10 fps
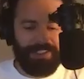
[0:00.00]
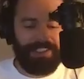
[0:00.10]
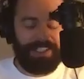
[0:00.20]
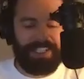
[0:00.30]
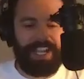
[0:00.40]
and
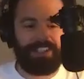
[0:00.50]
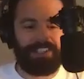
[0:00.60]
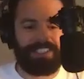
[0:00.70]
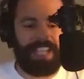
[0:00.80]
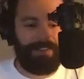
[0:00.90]
then kind of
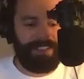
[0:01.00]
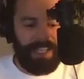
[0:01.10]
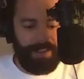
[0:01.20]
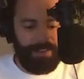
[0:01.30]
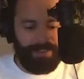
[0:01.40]
just having
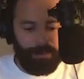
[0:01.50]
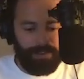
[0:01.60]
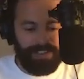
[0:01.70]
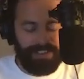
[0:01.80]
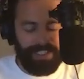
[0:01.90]
that that
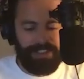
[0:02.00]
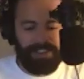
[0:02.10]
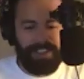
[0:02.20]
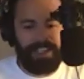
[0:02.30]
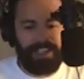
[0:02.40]
realization
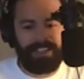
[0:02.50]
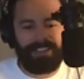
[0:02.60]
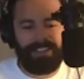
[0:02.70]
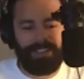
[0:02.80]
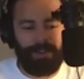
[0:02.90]
like
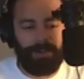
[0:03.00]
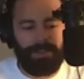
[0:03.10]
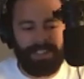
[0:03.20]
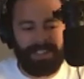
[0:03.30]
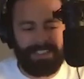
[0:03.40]
you know
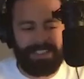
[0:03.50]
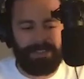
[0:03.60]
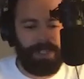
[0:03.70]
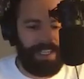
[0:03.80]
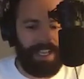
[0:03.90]
this isn't
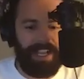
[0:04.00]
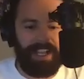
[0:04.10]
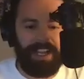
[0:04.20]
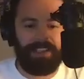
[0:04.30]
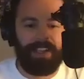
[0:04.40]
me i
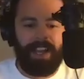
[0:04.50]
i,